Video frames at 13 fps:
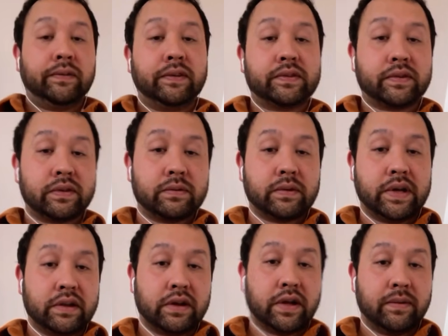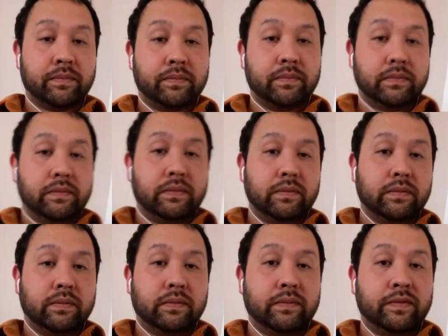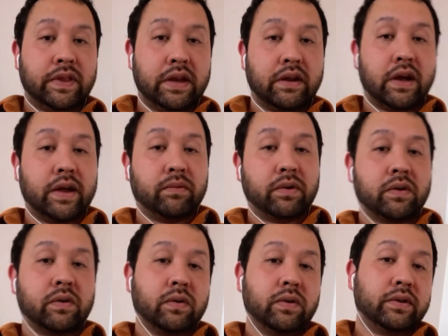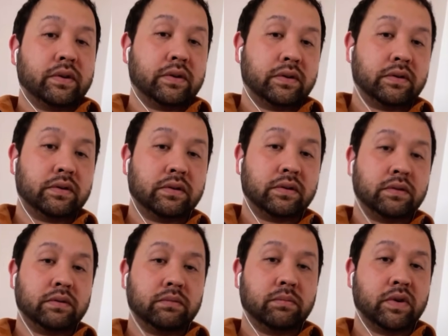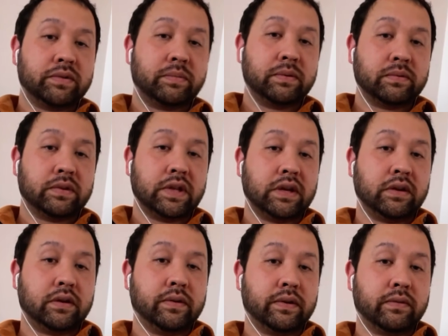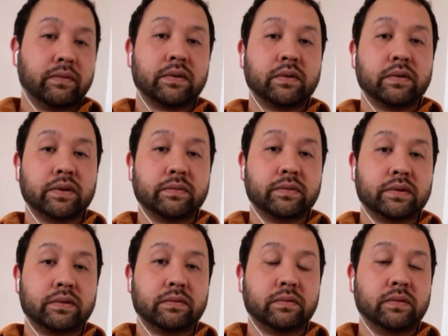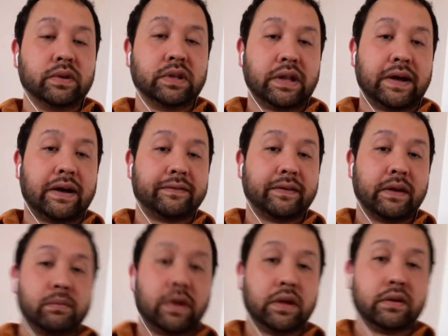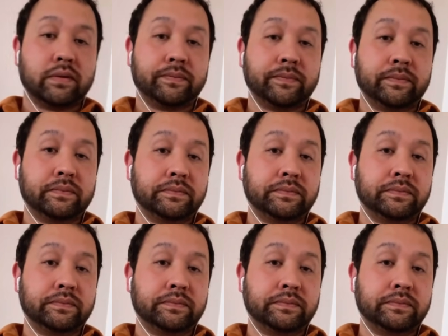If you saw the way that I record, most people that are good at recording would laugh at me.